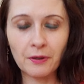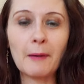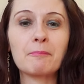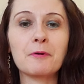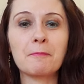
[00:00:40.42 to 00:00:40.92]

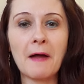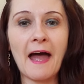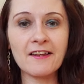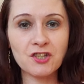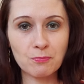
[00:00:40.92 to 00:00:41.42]
and
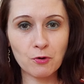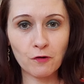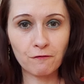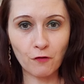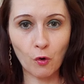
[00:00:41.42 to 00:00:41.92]
prepare to
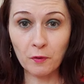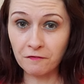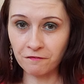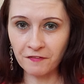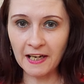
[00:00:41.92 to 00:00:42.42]
move forward
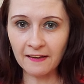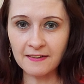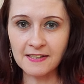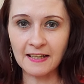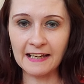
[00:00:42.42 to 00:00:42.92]

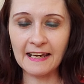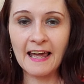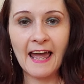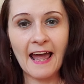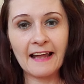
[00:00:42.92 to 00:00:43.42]

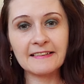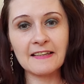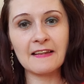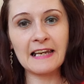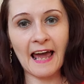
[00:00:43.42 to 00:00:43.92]
fearlessly into
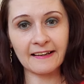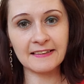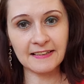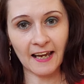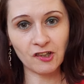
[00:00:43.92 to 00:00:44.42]
the next
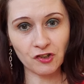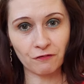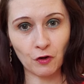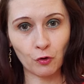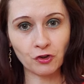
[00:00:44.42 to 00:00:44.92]
stage of
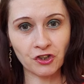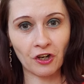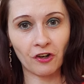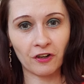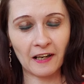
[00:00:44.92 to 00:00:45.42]
your
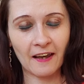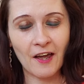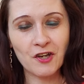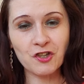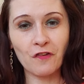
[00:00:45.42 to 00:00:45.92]
journey.
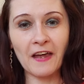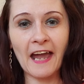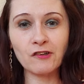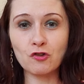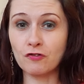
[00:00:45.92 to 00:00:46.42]
So the
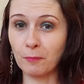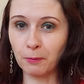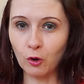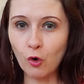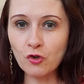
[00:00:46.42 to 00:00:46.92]
angels are
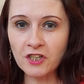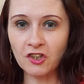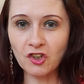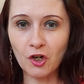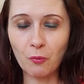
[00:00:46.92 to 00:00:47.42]

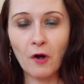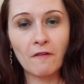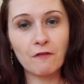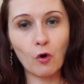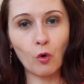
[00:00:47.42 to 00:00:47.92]
applauding you
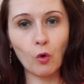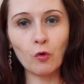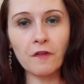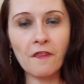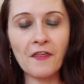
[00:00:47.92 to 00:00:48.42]
for
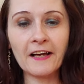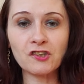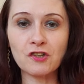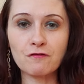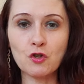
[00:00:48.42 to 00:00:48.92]
all the
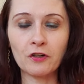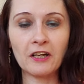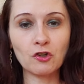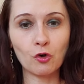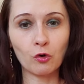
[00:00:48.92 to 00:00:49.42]
things you've done
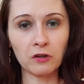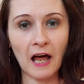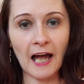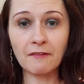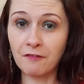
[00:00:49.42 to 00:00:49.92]
in your
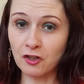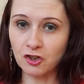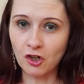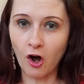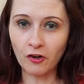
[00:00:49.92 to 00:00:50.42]
life that's
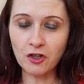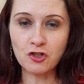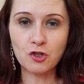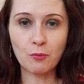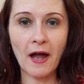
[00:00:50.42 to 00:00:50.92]
got you
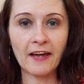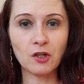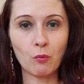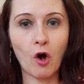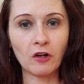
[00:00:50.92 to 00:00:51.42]
to where
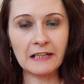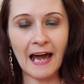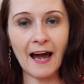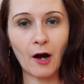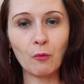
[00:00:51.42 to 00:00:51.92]
you are
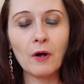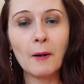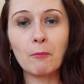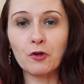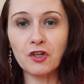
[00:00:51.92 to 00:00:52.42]
now,
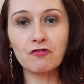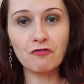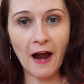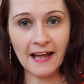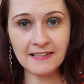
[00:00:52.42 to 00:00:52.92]
but you're
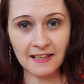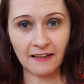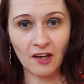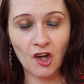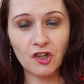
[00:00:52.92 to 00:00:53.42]

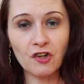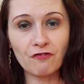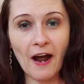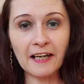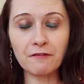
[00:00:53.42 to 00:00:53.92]
ready. You're
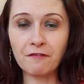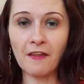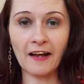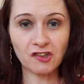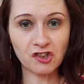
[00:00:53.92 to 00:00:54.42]
ready for
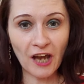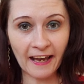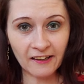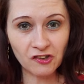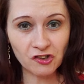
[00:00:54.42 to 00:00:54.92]
that
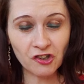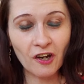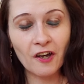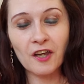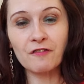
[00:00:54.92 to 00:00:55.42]
change.
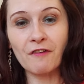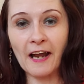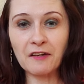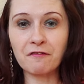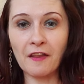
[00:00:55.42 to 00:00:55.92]
You're
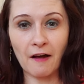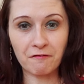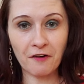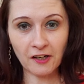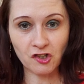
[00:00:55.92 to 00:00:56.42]
ready for that
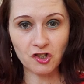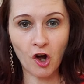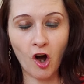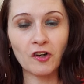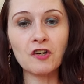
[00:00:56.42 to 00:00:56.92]
fresh
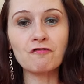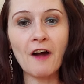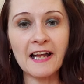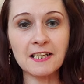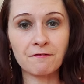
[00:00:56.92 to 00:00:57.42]
start. You're
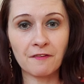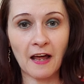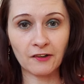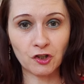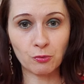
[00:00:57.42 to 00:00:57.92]
ready for
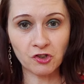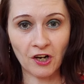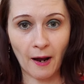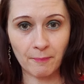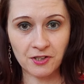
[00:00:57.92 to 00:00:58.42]
that new
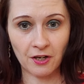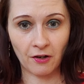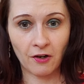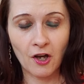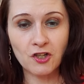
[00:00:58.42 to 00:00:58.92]
chapter.
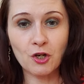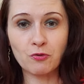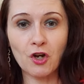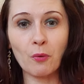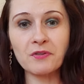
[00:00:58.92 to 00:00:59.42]
So
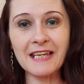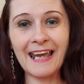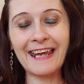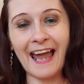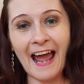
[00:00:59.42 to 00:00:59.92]
don't
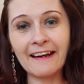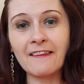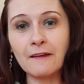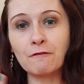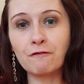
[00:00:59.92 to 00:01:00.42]
take
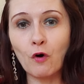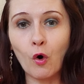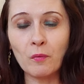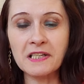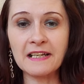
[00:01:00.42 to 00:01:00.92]
anything
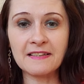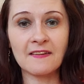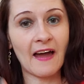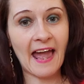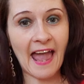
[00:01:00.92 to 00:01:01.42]
forward into
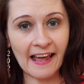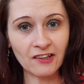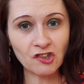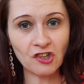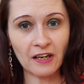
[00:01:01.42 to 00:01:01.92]
that
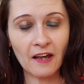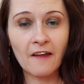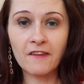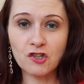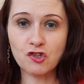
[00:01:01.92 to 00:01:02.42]
energy
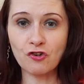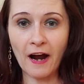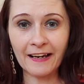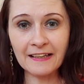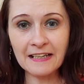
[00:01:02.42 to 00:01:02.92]
that's
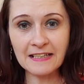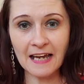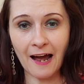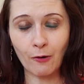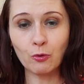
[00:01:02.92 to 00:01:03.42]
dragging you
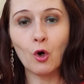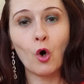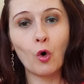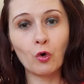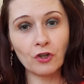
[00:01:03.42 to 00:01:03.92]
down
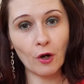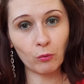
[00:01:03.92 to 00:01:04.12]
or no